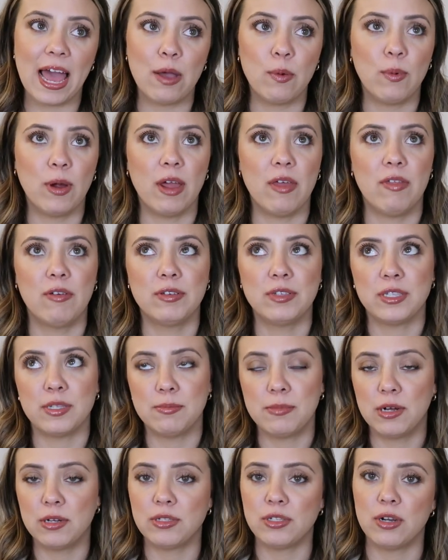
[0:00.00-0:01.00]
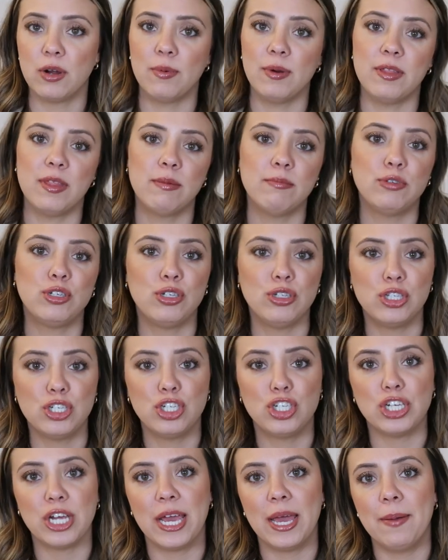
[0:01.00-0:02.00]
I wear those the most. I'll wear them to
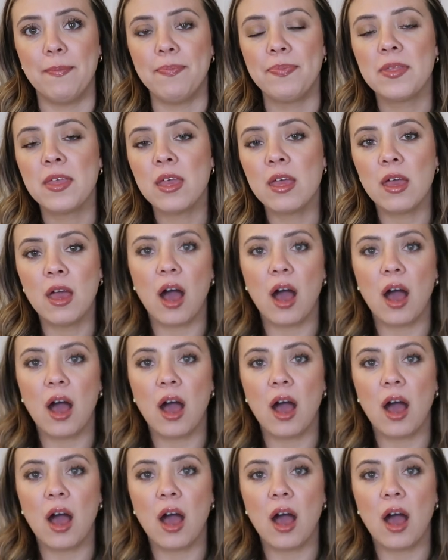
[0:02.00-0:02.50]
the gym.